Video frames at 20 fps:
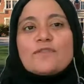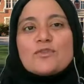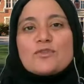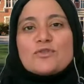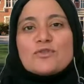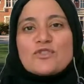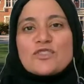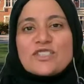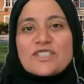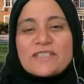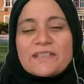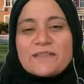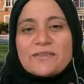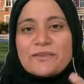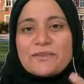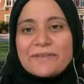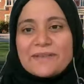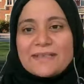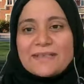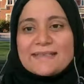you to share
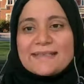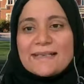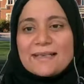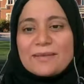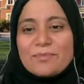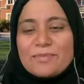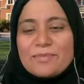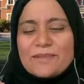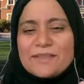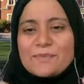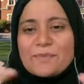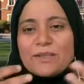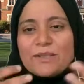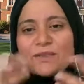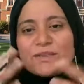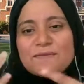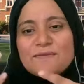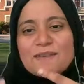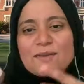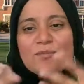your examples,
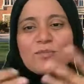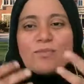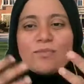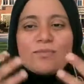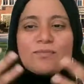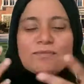because we are,